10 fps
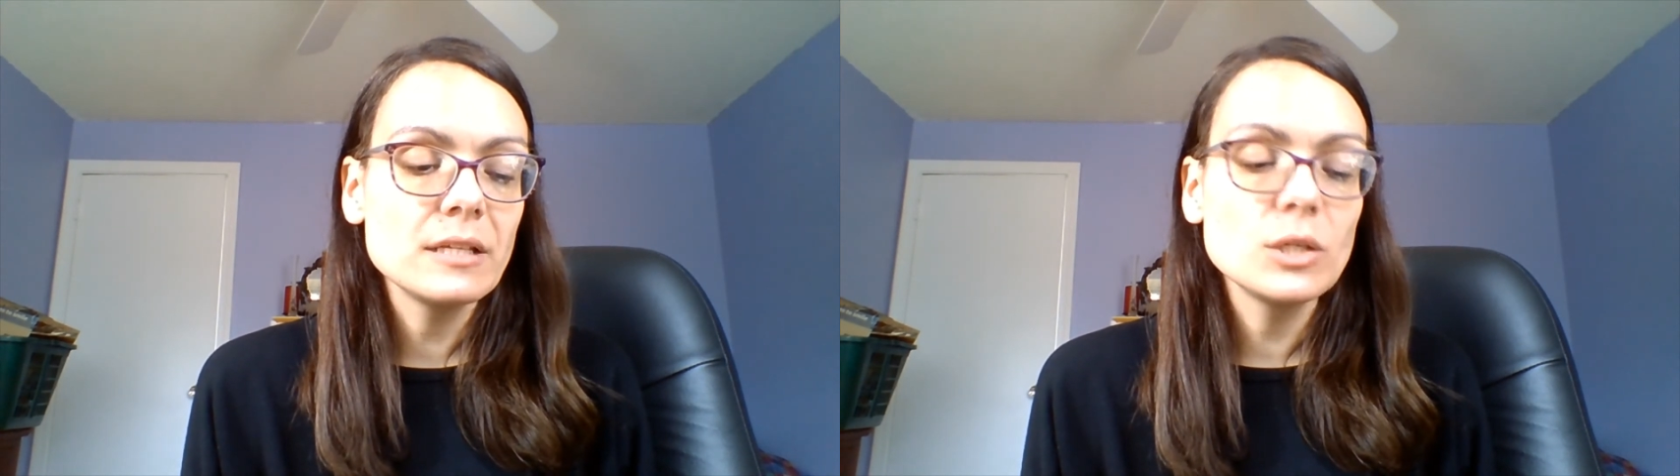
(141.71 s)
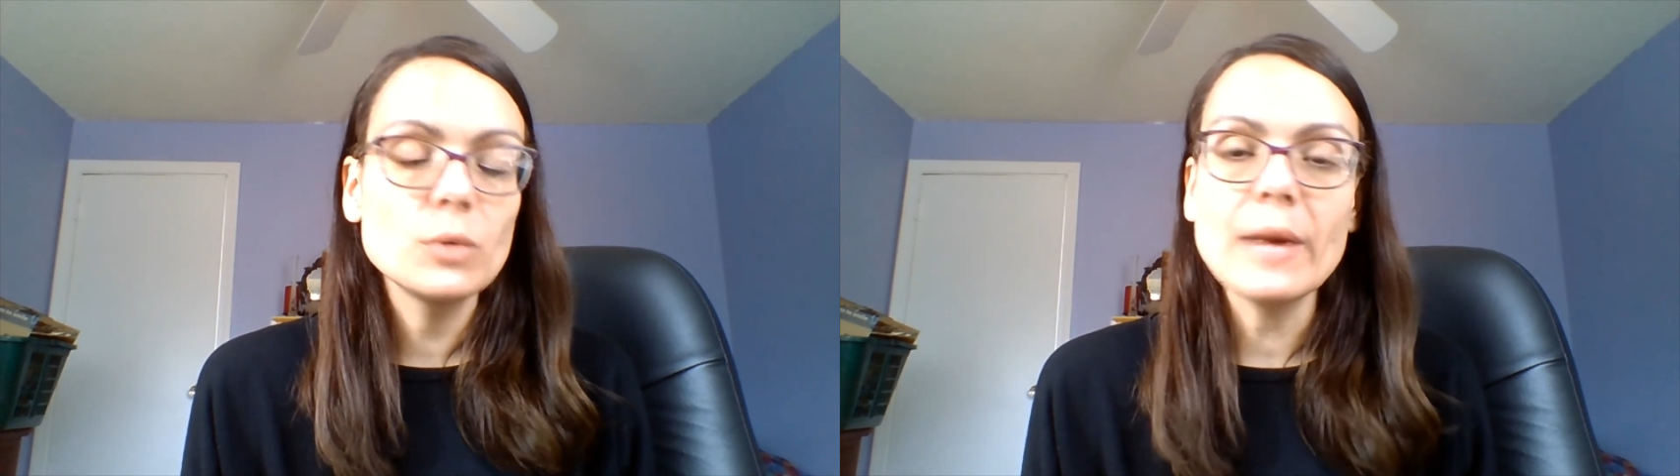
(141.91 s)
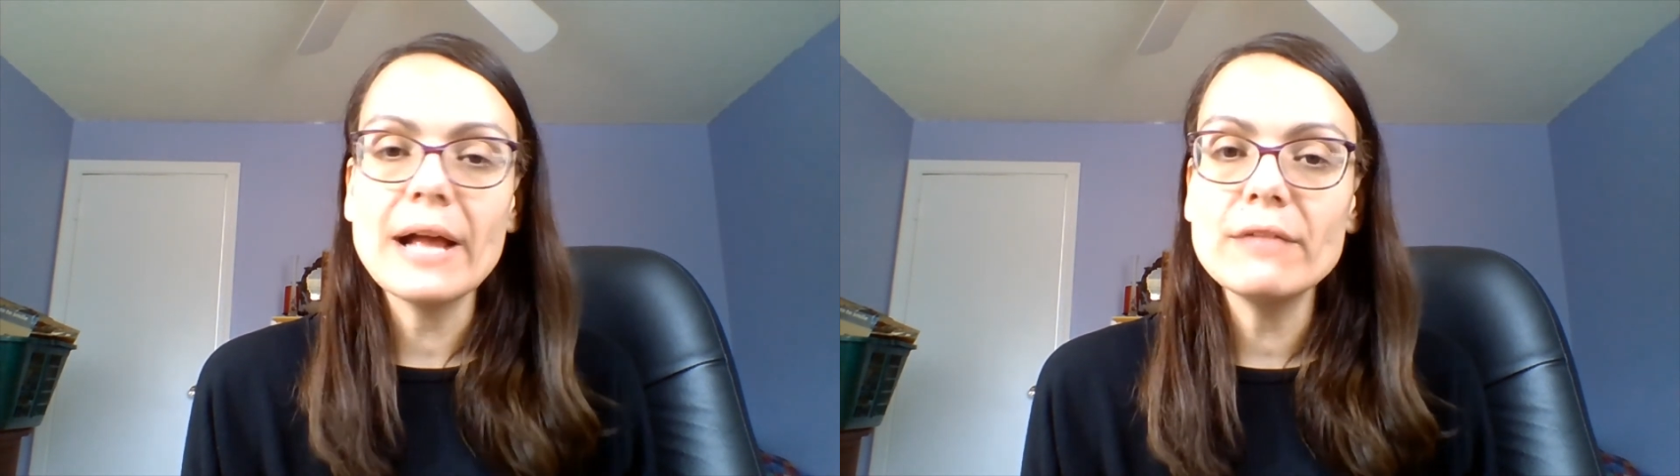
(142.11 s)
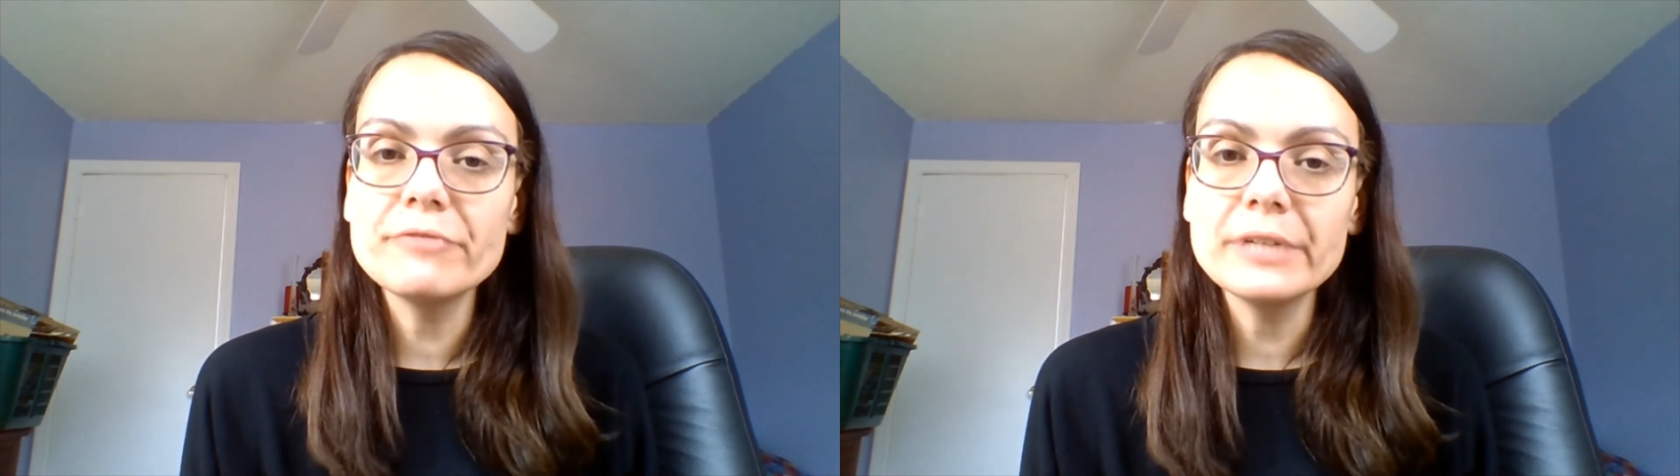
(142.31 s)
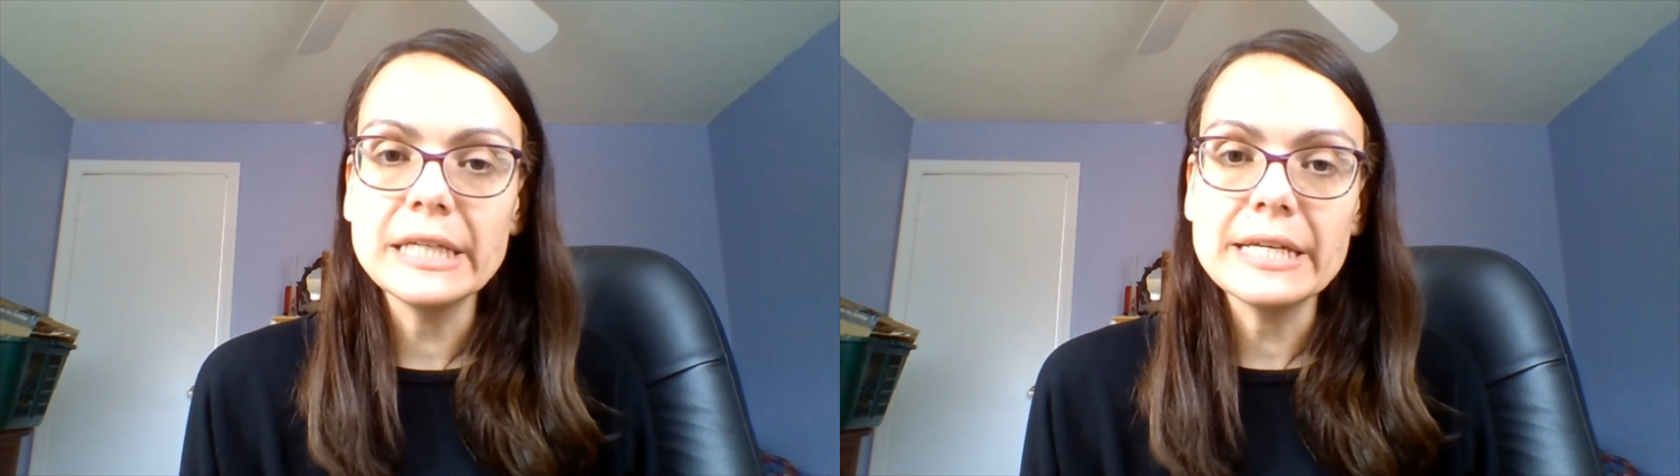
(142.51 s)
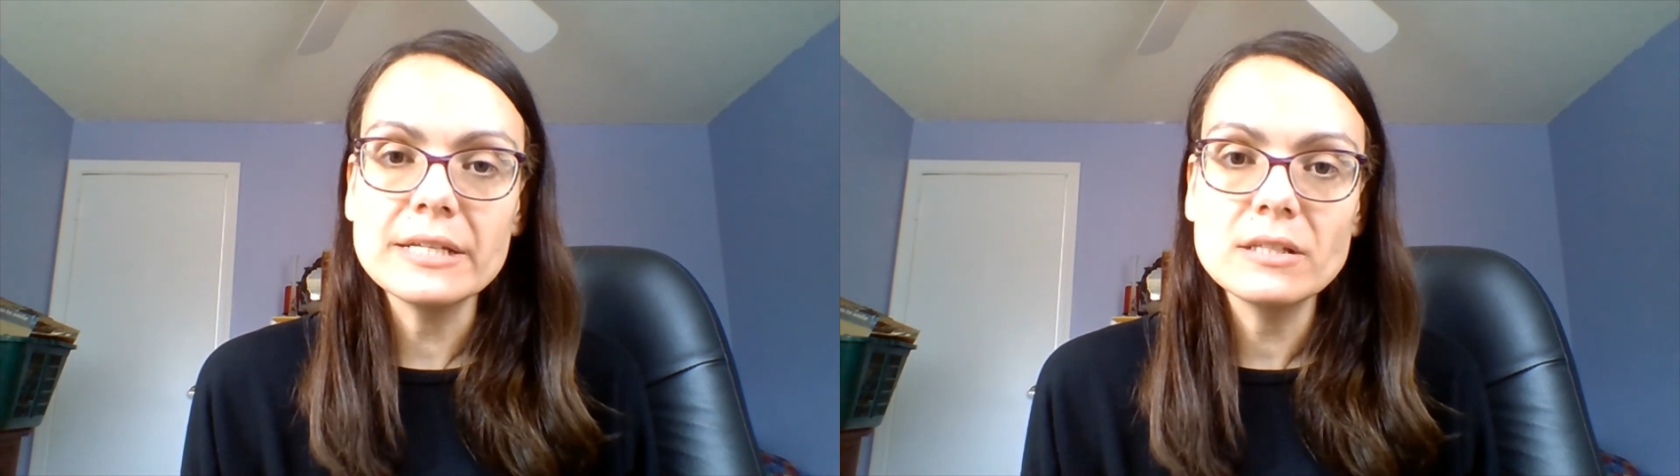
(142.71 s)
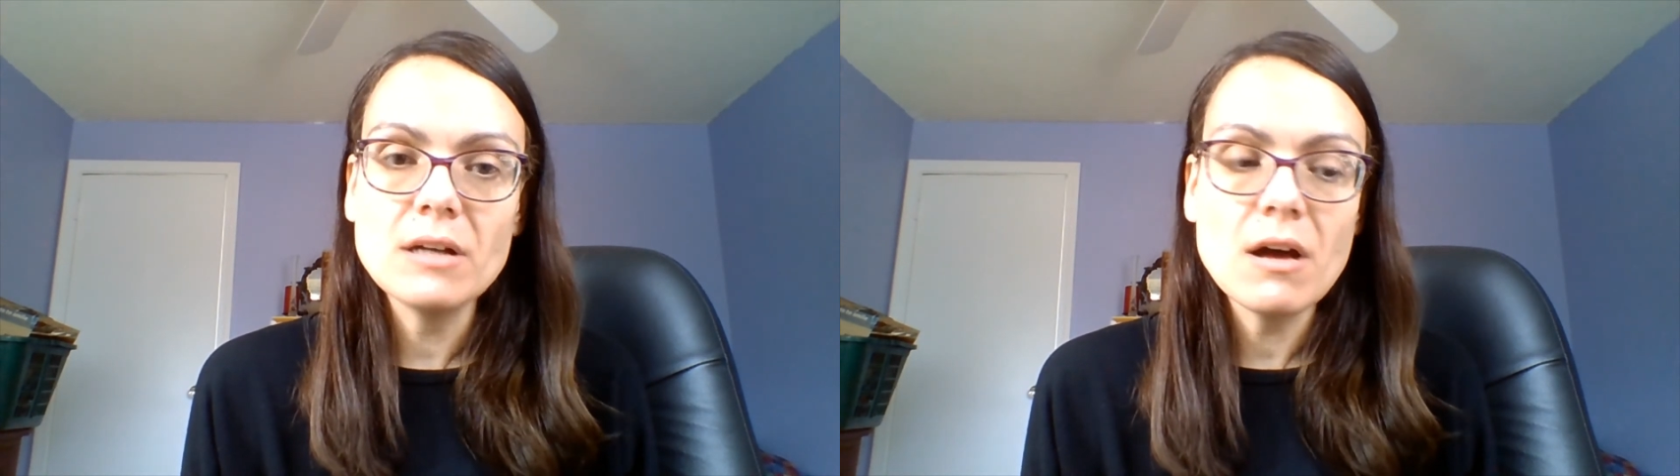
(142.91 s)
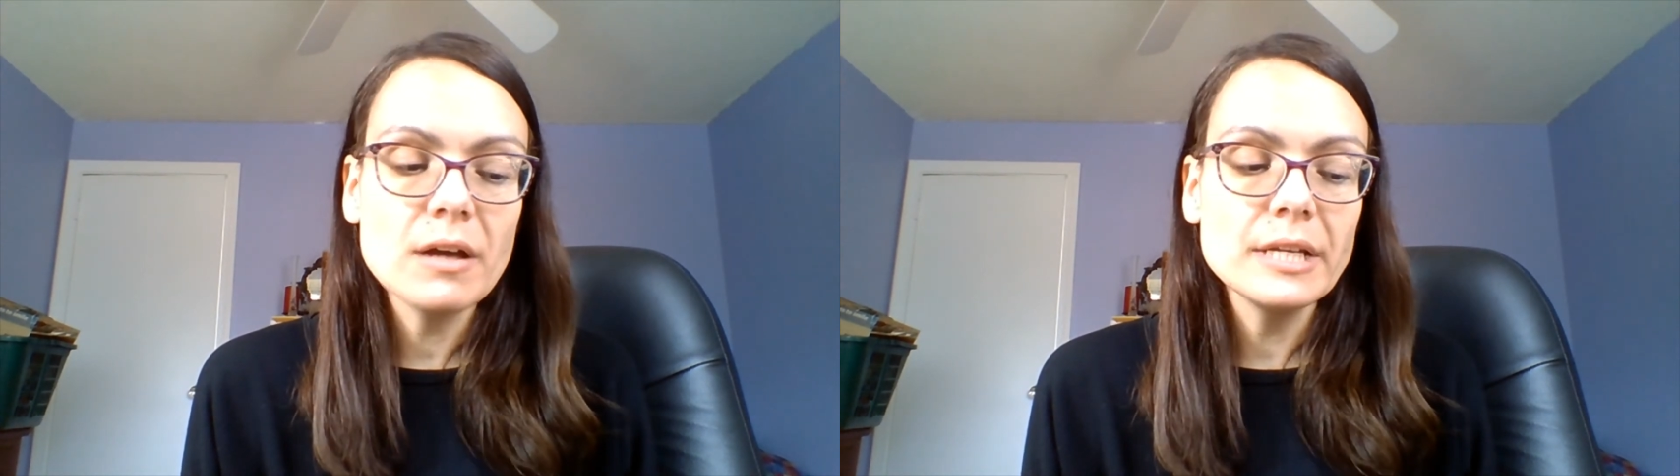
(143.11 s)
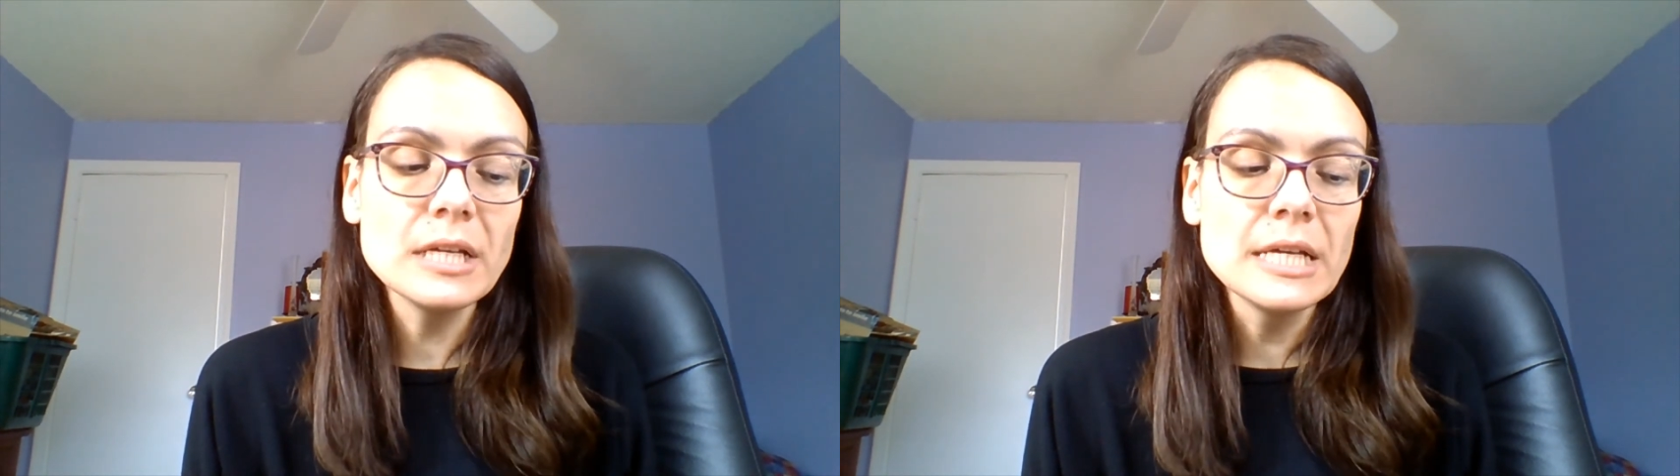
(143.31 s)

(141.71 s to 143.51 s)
"So Ralph really is gone?"